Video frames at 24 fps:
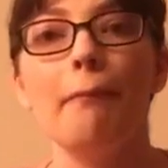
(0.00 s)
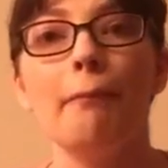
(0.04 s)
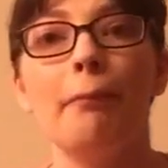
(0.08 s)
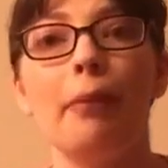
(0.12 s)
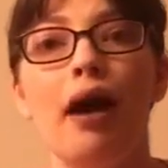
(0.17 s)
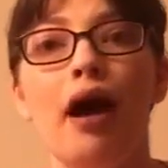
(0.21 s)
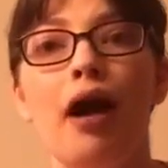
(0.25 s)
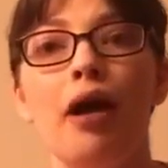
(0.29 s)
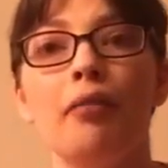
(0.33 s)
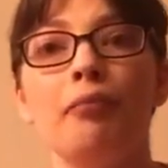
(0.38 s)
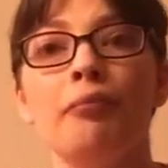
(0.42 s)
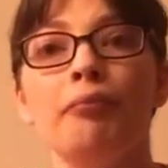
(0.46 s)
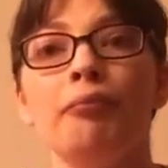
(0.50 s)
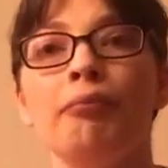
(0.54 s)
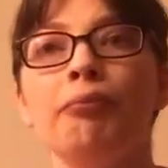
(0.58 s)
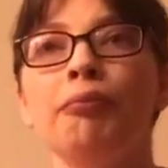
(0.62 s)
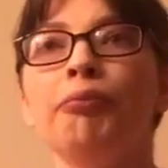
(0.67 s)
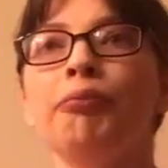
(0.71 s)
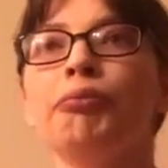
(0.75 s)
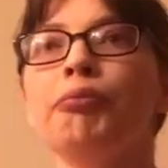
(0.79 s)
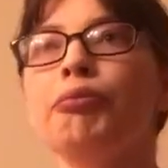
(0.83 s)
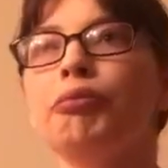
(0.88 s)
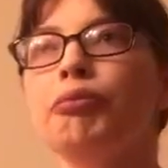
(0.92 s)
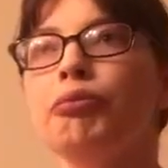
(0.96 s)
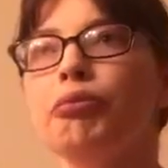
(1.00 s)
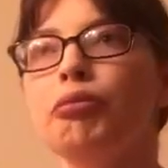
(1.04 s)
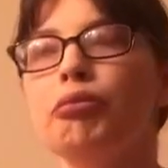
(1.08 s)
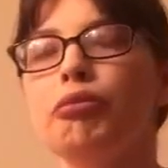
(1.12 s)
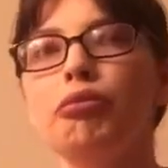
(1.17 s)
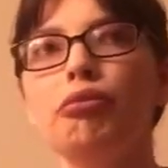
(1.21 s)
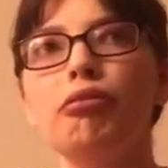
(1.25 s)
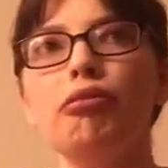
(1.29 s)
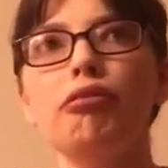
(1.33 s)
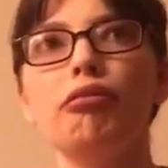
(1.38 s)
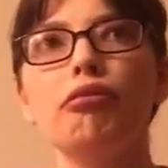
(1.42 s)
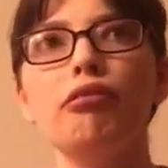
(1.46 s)
But
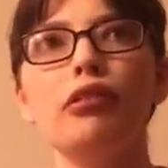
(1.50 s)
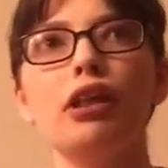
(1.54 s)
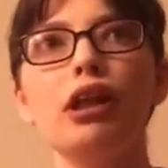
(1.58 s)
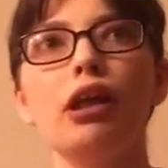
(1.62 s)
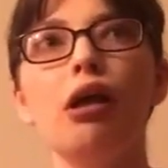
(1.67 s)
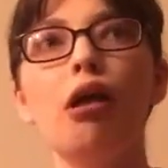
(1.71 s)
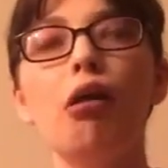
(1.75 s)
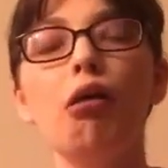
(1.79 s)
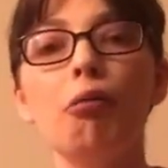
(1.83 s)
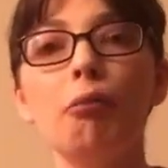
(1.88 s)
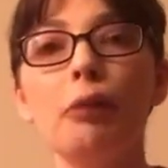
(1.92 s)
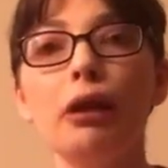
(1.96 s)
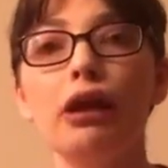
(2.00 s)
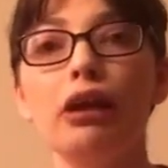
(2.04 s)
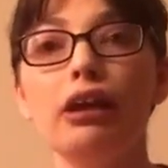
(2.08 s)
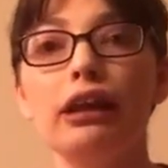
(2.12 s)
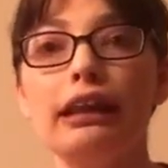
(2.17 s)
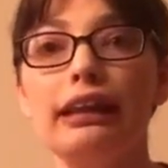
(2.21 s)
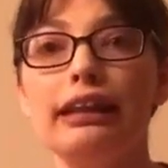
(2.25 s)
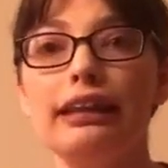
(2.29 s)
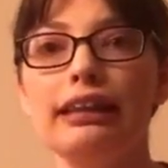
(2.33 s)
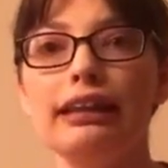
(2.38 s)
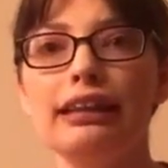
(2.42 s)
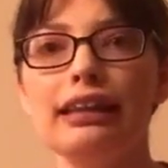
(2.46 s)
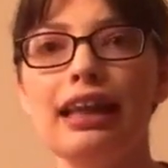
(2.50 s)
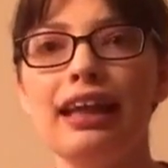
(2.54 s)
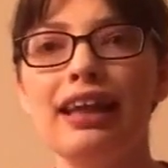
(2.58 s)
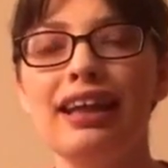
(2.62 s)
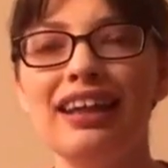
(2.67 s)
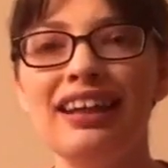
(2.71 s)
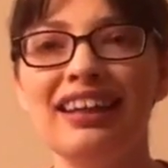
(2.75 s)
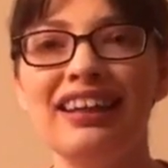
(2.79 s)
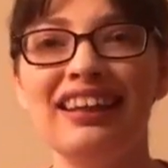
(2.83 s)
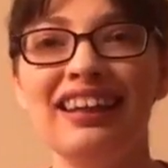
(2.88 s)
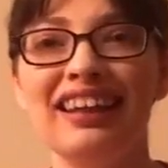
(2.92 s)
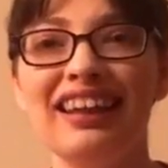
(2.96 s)
oh my goodness,
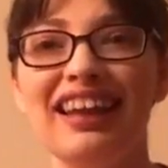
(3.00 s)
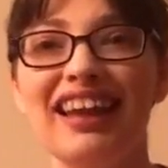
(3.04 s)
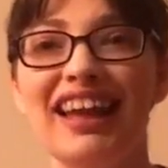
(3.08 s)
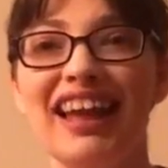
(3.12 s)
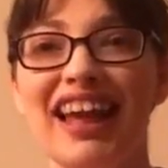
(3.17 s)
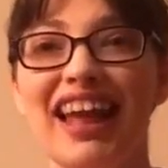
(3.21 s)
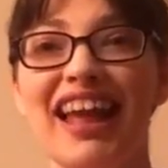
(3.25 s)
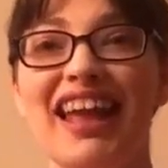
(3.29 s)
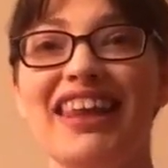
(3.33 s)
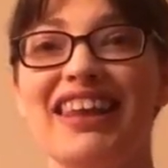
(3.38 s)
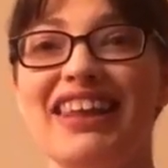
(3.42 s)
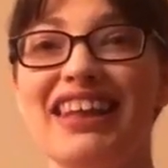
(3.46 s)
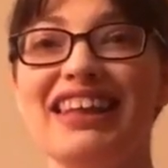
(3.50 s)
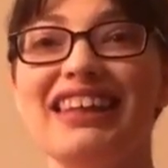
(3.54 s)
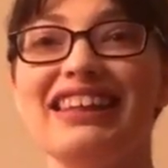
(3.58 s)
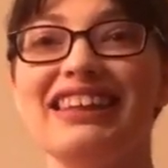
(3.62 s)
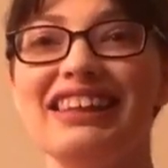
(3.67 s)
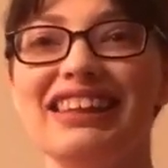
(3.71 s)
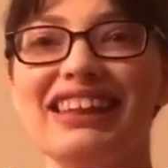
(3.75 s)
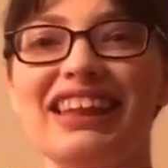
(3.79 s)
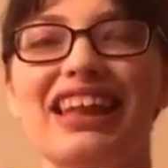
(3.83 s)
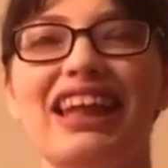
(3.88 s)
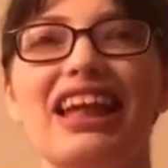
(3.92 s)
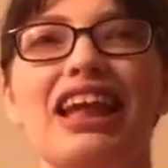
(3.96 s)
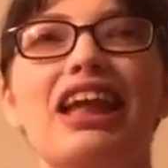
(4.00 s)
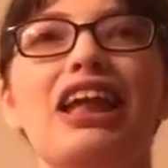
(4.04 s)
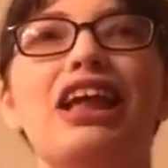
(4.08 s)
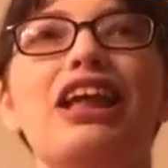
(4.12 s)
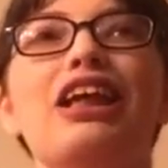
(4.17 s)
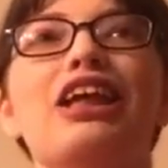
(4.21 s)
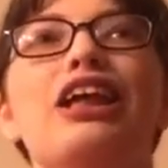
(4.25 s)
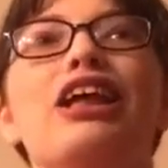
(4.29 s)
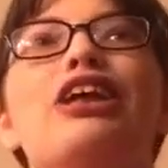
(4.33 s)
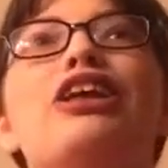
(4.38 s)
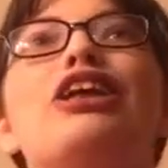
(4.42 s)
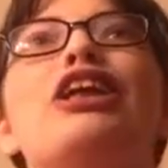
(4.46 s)
this
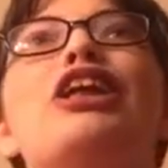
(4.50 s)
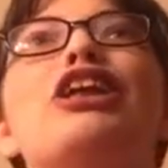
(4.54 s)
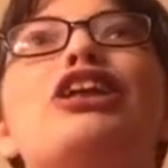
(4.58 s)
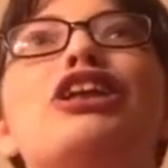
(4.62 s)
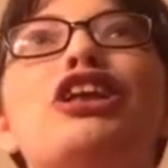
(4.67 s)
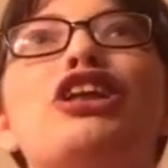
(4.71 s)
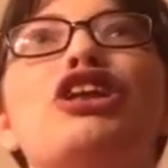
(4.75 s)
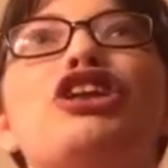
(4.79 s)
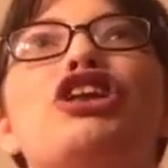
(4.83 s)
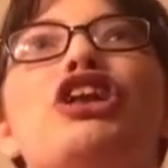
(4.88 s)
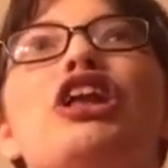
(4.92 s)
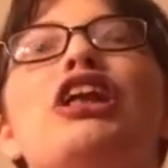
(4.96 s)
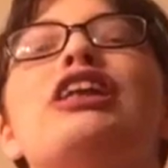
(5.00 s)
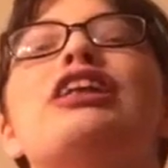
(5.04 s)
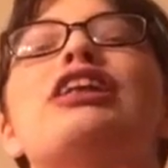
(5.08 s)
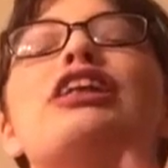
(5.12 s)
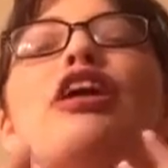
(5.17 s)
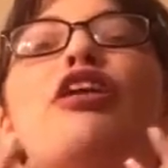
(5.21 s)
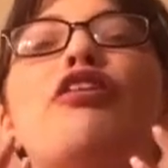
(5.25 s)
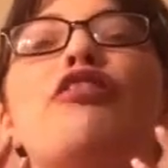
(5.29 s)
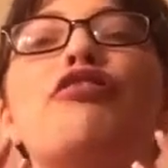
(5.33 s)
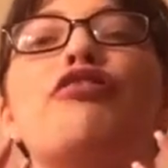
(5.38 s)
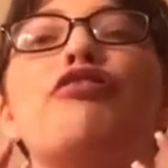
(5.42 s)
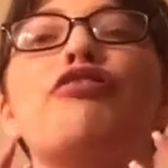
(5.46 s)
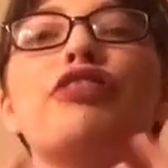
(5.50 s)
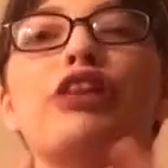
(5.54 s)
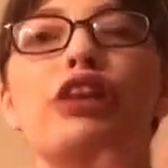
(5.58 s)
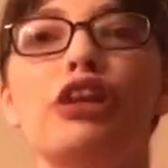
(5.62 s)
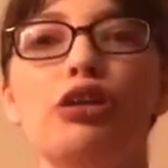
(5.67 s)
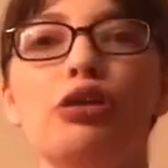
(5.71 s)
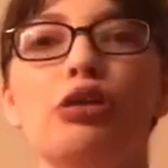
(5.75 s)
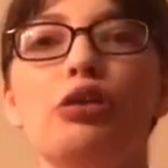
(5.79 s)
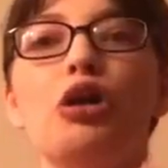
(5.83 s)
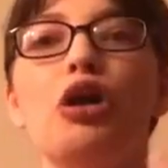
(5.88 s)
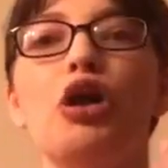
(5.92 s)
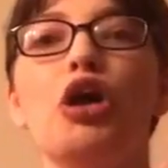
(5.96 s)
this is just
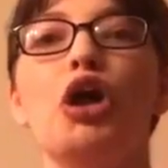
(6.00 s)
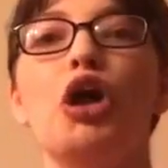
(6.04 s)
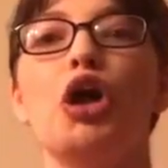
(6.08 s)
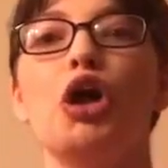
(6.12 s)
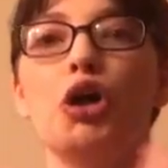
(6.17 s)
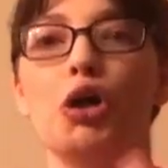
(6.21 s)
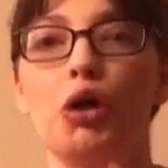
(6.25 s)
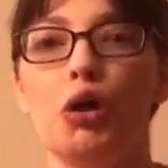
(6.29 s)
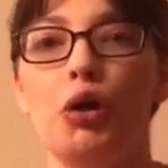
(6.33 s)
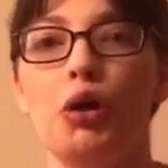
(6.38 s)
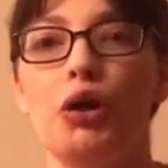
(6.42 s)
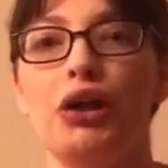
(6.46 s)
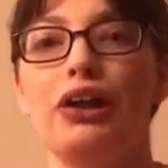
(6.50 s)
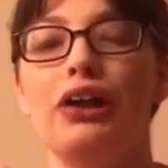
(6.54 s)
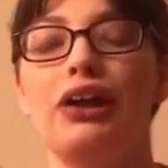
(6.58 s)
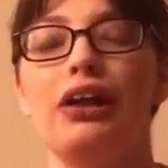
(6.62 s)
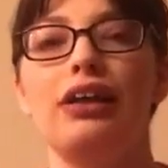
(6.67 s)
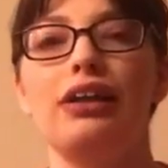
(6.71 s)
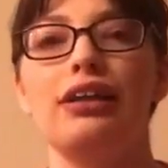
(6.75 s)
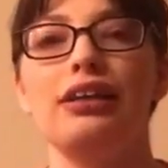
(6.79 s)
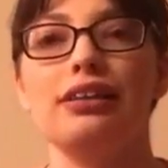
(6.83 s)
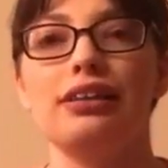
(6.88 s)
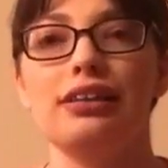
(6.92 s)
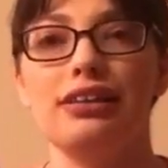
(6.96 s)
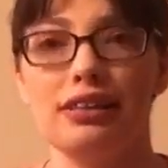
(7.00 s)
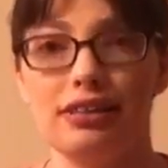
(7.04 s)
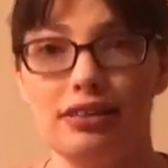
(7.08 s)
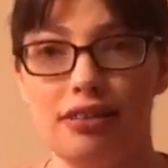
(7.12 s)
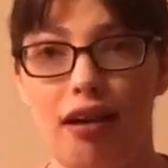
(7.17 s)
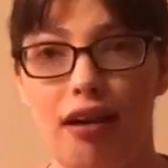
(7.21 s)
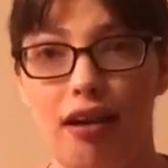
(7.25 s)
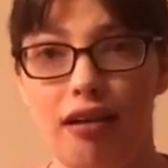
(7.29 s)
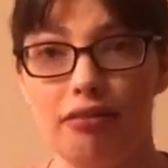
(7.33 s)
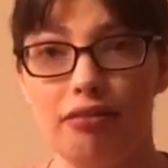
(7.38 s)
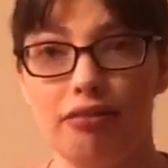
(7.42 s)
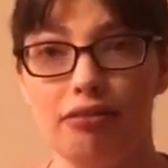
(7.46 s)
feel good
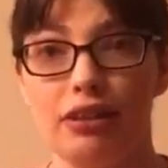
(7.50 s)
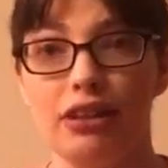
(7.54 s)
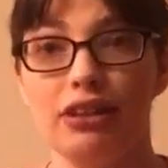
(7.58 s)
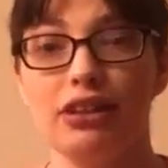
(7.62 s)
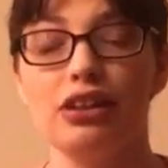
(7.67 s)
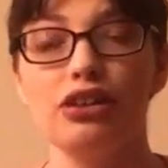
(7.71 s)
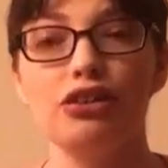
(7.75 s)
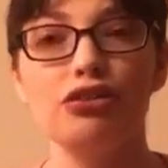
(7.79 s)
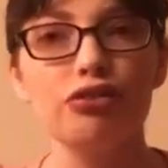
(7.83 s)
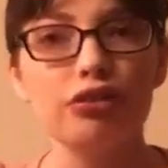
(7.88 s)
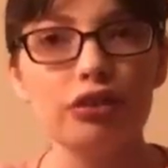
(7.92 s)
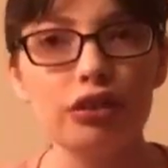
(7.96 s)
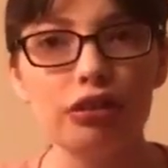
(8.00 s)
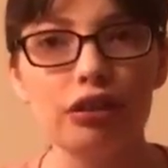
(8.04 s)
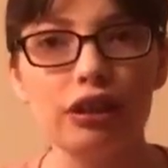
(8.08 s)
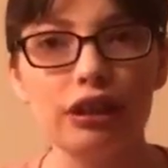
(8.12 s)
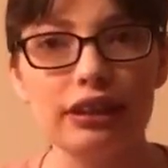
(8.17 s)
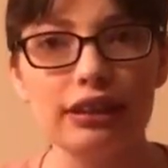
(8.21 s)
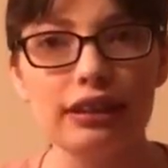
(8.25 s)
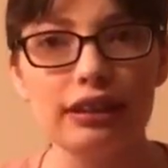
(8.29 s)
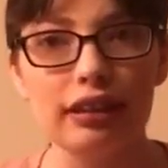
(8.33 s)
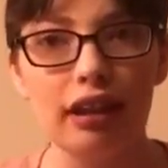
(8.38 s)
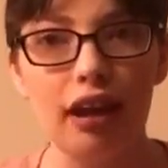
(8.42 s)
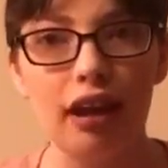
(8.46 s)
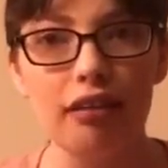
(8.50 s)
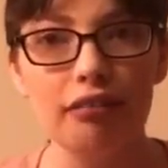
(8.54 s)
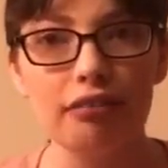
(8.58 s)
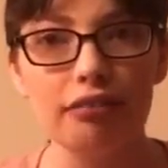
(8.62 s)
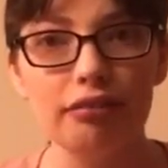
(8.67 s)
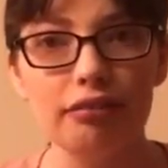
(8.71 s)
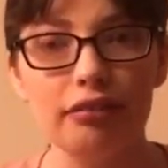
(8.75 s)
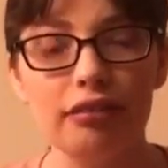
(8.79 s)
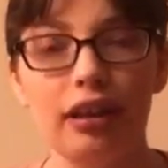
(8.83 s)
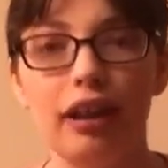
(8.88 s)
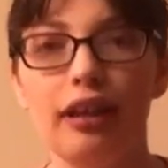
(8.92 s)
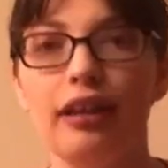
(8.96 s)
stuff. This is feel good stuff,
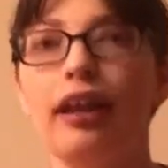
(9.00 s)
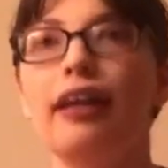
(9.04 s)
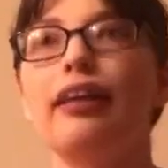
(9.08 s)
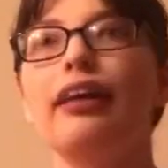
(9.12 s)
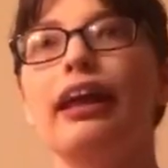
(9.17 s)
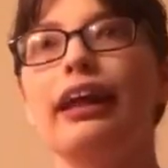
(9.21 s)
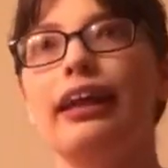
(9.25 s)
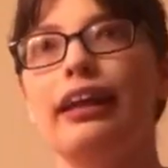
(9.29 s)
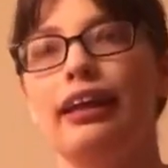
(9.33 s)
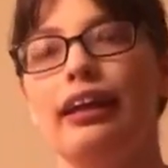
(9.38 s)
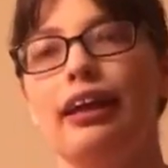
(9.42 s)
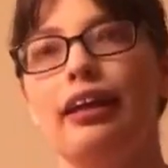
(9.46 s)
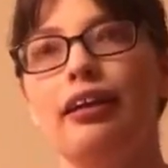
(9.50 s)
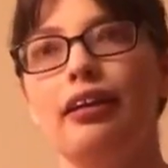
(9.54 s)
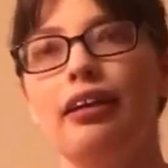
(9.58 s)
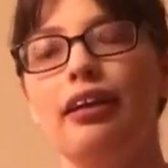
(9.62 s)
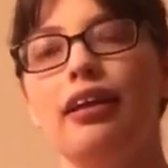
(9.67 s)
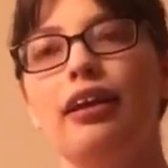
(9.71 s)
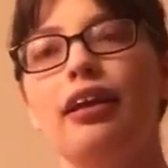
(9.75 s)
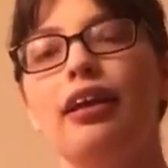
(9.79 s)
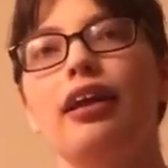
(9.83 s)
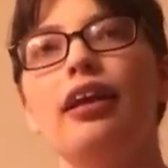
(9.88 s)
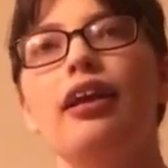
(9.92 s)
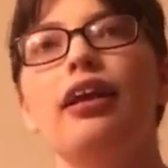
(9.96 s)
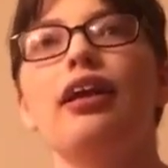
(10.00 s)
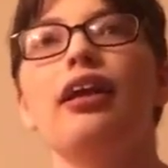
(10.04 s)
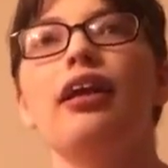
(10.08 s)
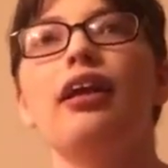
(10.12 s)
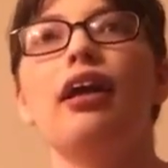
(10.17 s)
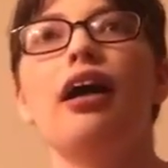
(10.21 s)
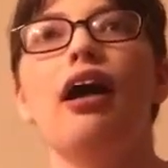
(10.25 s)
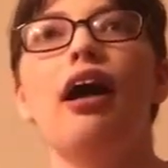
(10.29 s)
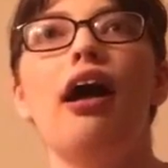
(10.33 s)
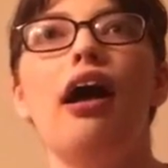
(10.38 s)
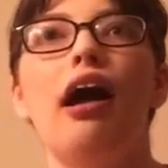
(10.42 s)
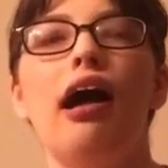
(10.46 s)
and I like it.
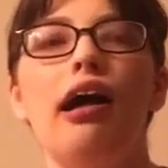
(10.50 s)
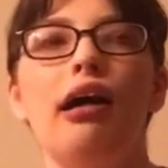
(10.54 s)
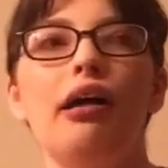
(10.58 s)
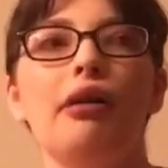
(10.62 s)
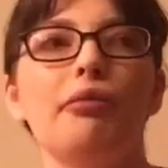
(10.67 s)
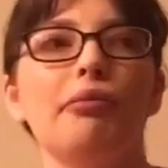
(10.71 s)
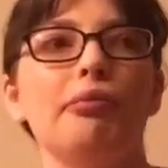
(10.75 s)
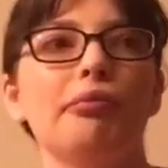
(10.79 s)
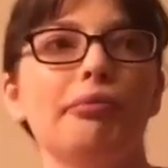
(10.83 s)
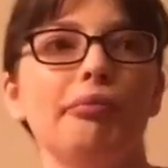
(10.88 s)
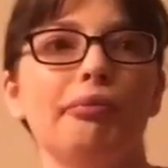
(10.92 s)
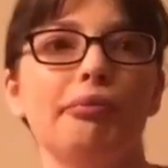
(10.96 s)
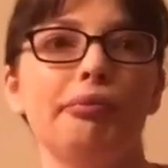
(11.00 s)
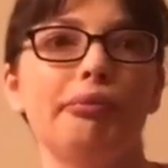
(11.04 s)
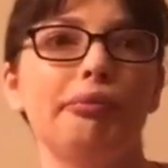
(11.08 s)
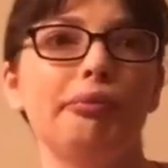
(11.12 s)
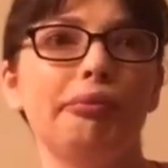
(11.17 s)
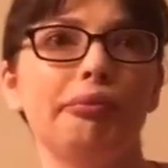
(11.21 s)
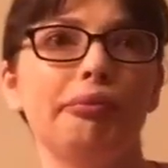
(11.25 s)
Um,